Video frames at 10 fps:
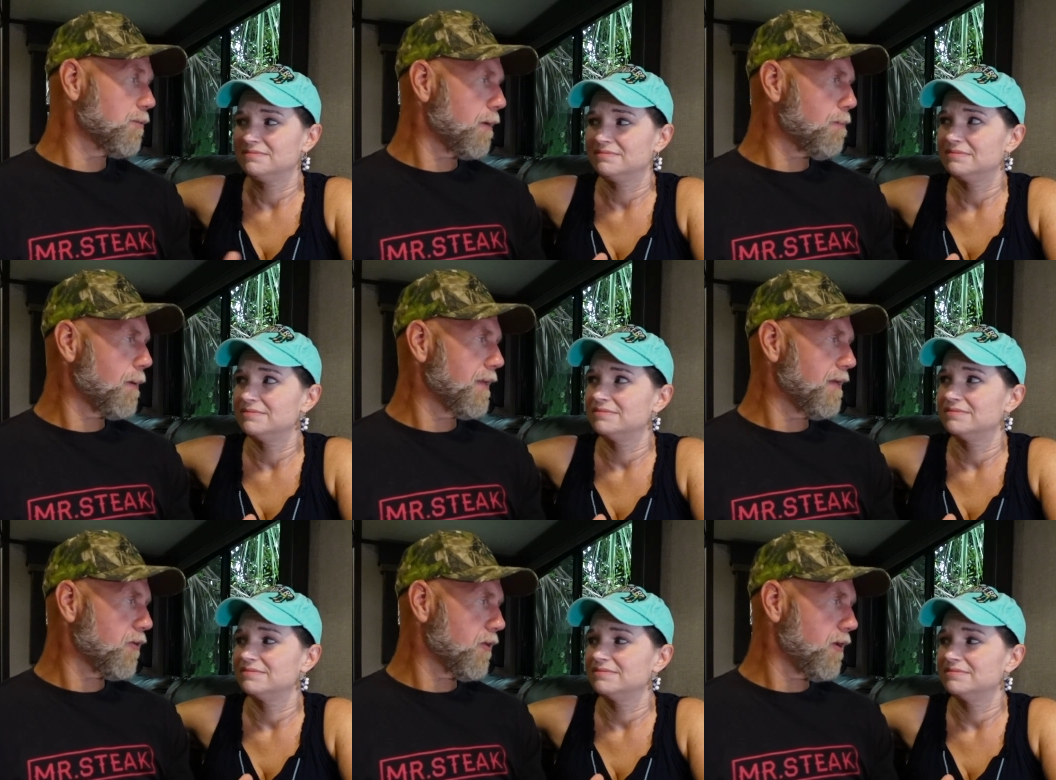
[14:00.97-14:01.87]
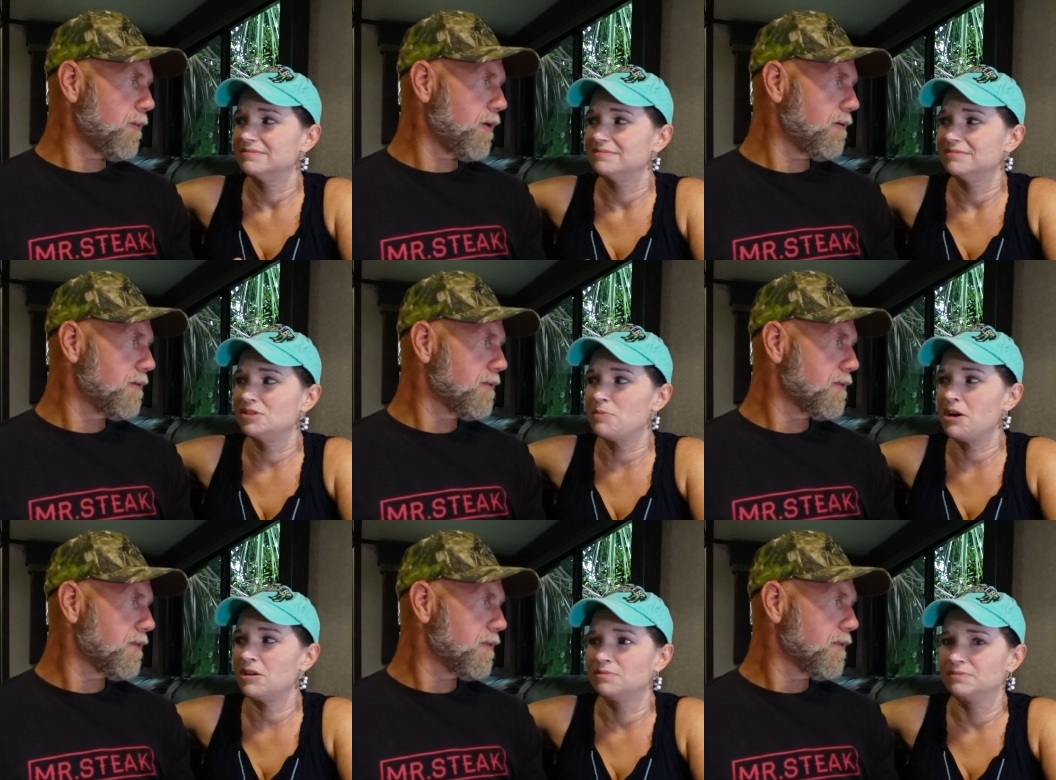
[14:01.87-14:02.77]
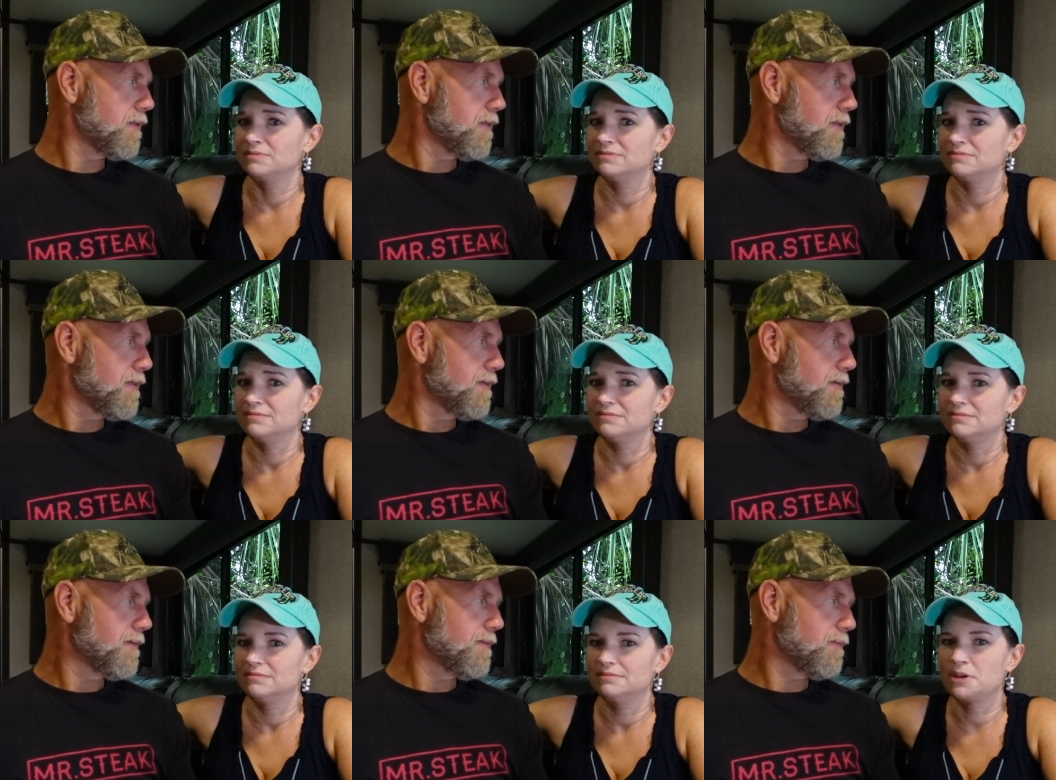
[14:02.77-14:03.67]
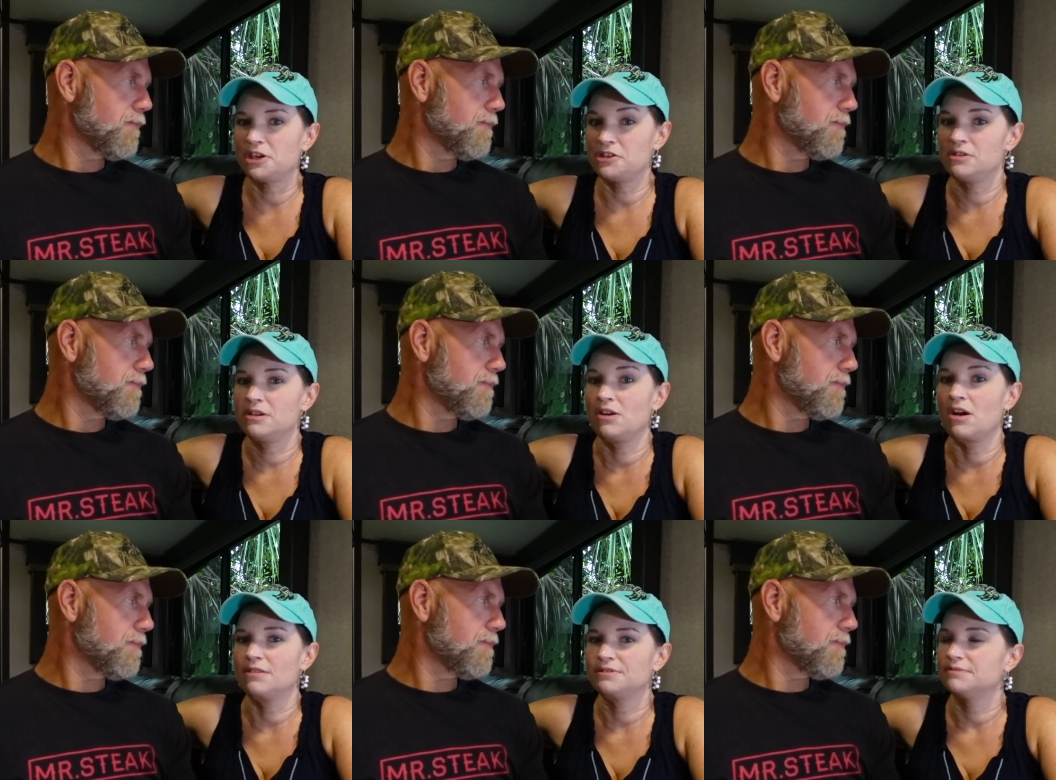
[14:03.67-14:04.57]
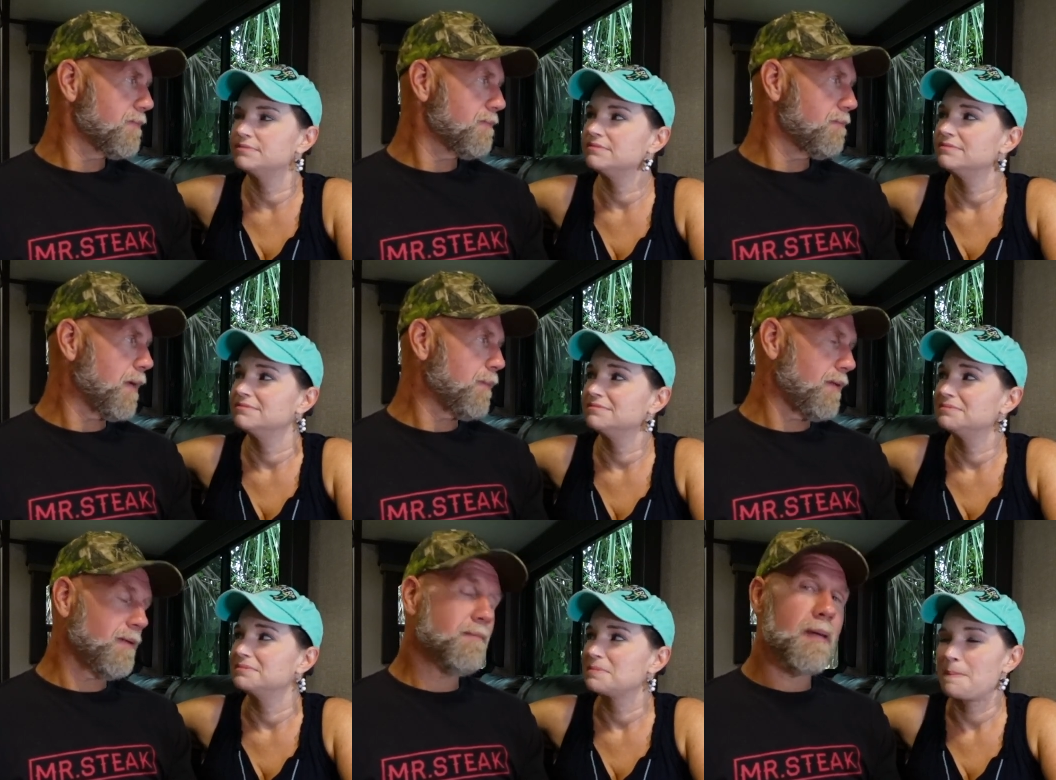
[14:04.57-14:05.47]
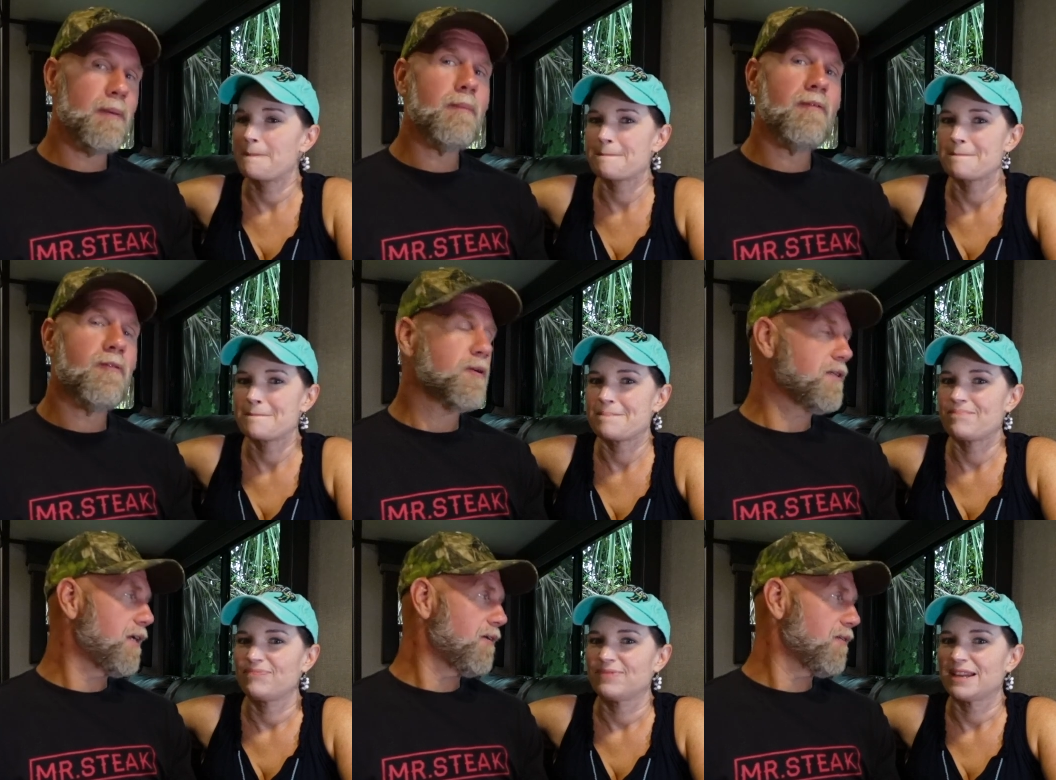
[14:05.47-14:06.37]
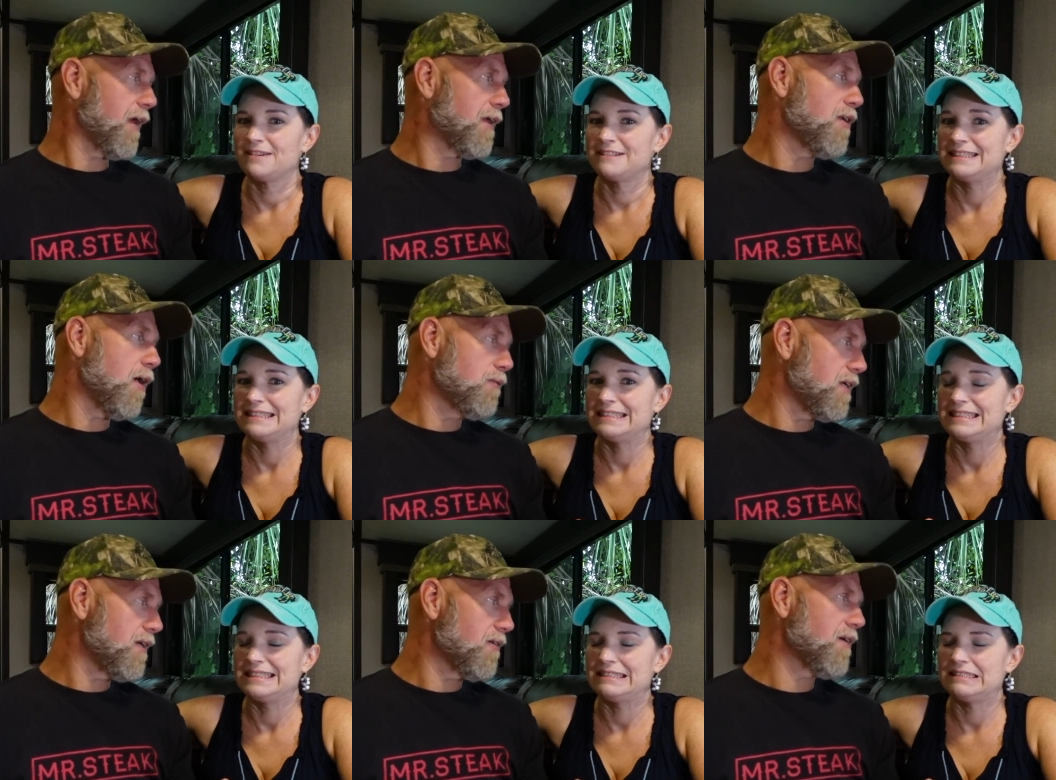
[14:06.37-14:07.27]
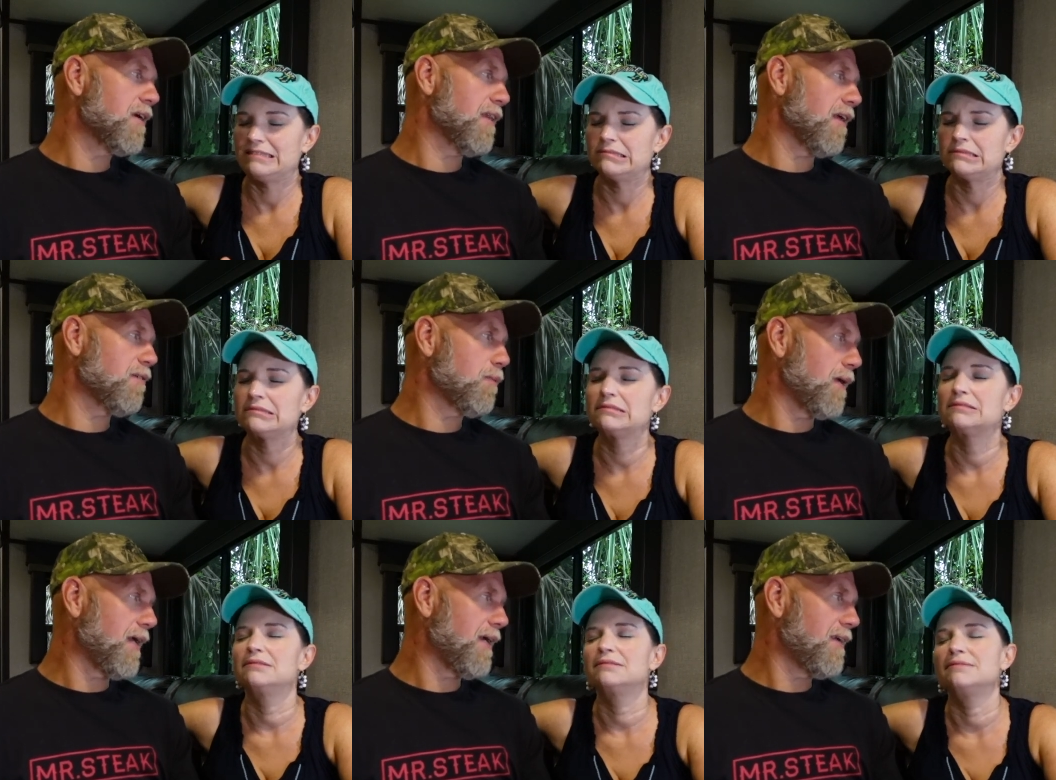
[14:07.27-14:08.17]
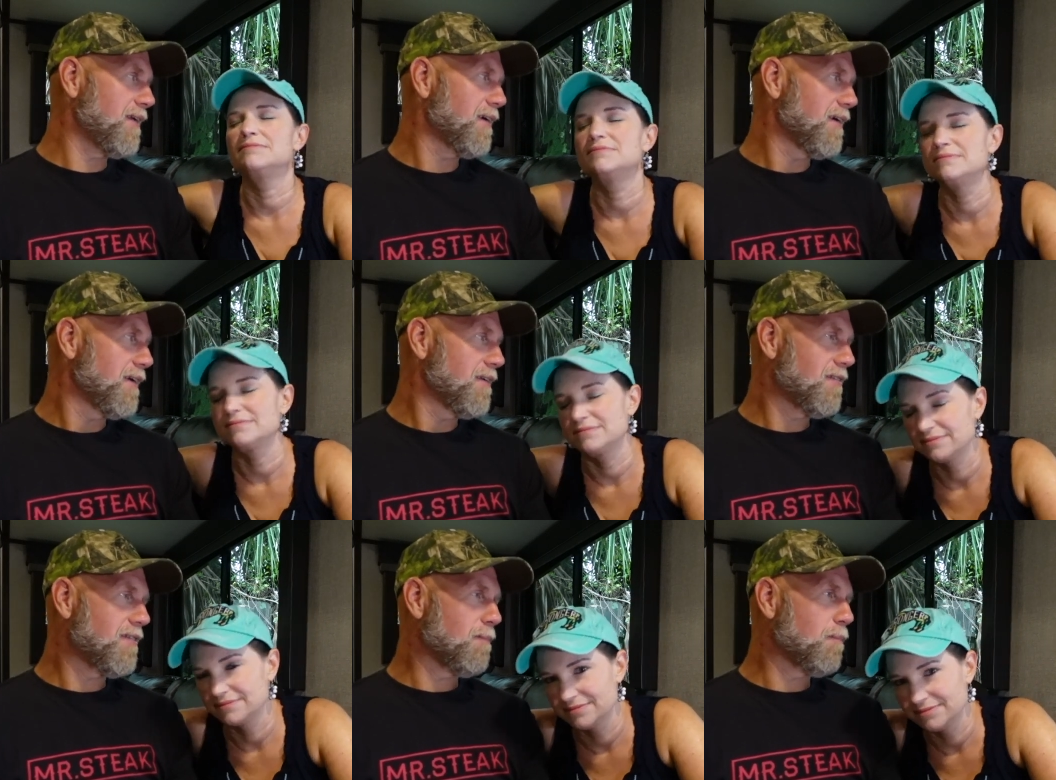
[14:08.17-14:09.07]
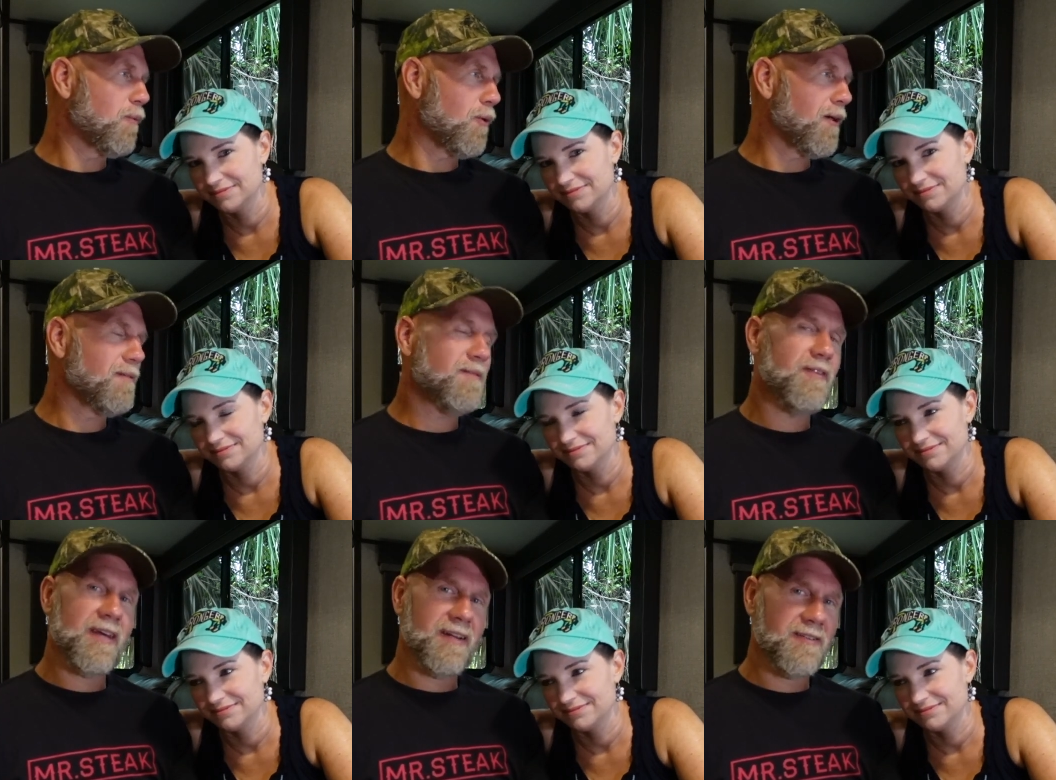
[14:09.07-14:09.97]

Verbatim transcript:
Speaker 1: we're going to probably leave early tomorrow.
Speaker 2: Tomorrow. Putting it off.
Speaker 1: Maybe before dinner. Like, no dinner unless we eat some more Vienna